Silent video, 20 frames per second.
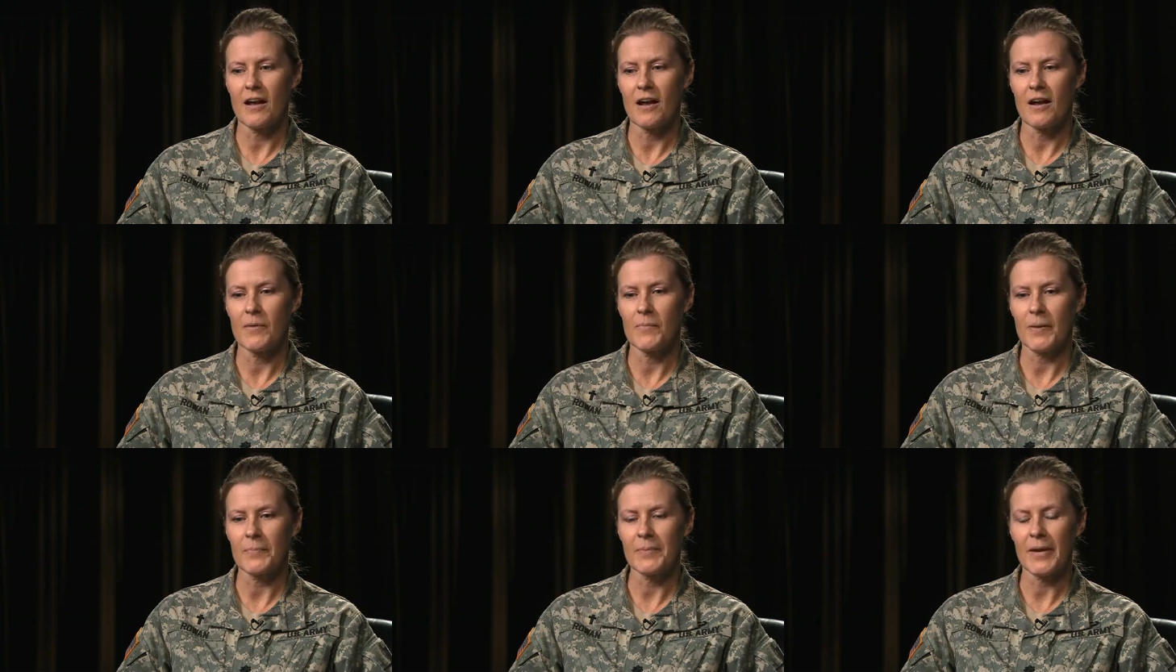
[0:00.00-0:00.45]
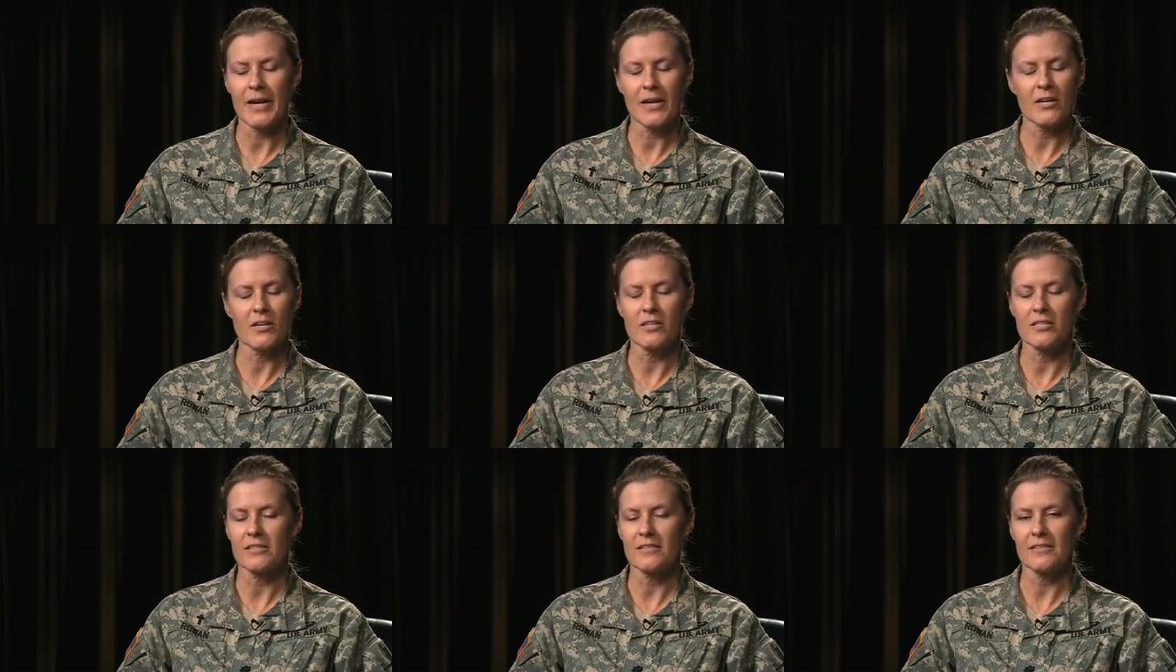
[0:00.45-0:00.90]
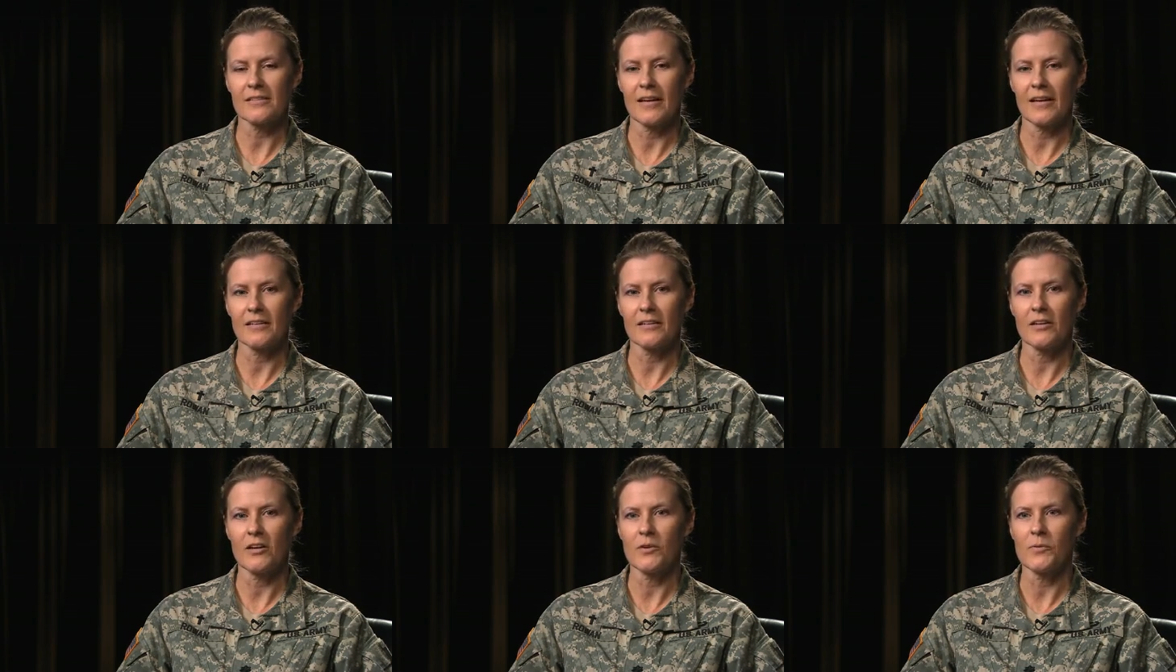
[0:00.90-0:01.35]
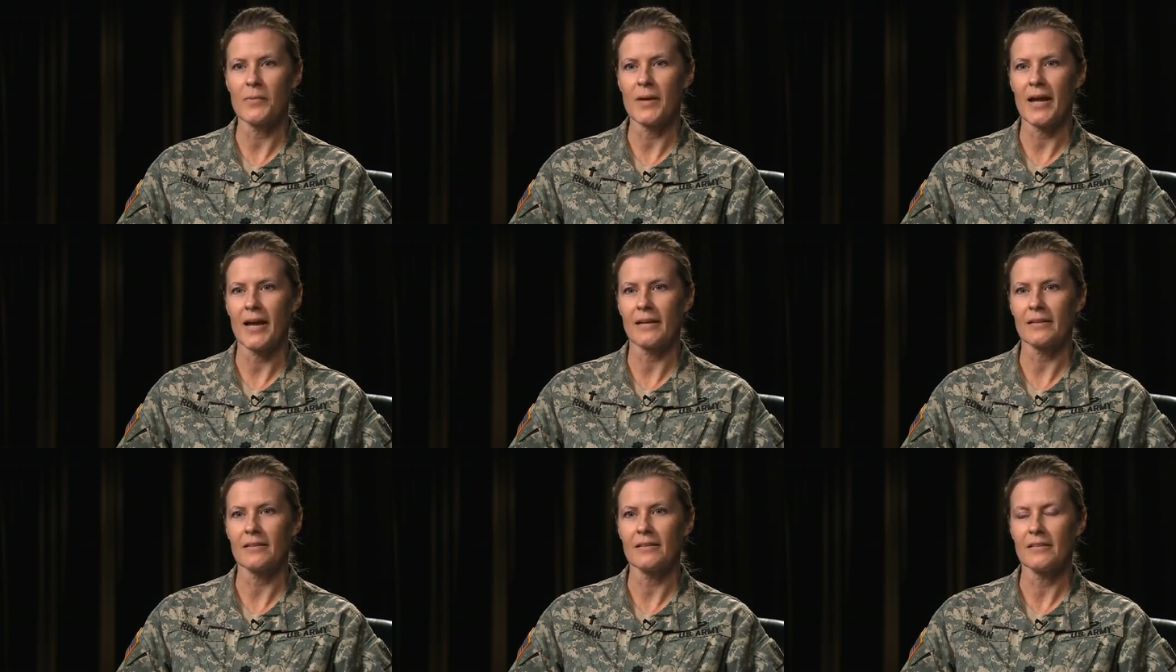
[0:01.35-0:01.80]
My parents had to go
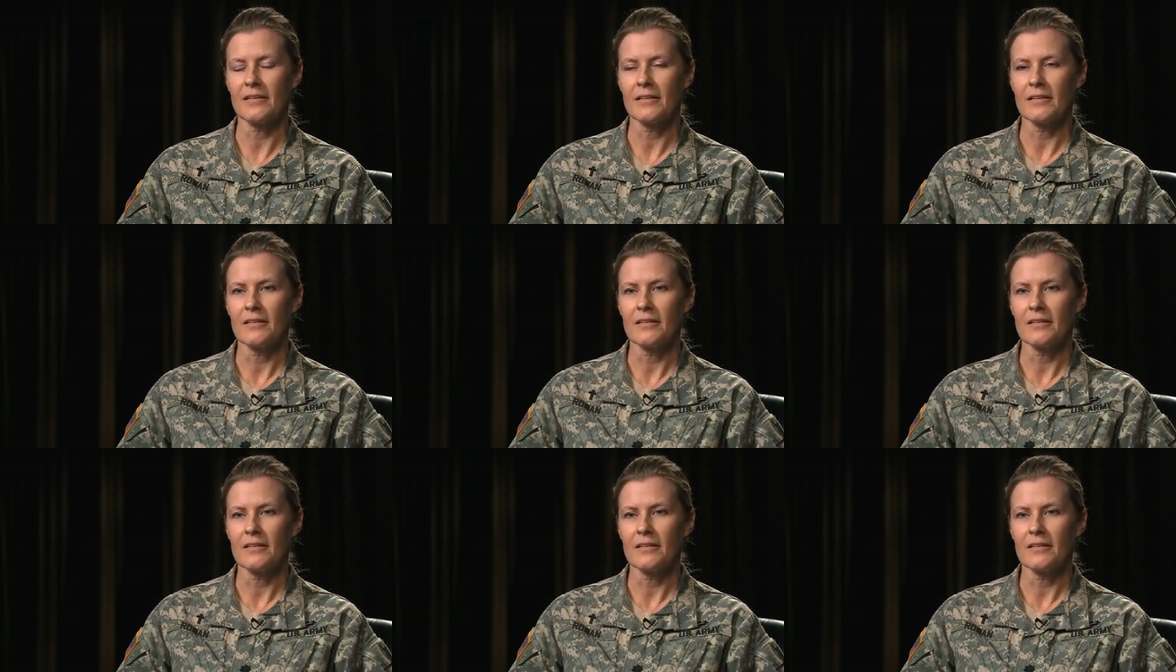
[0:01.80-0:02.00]
back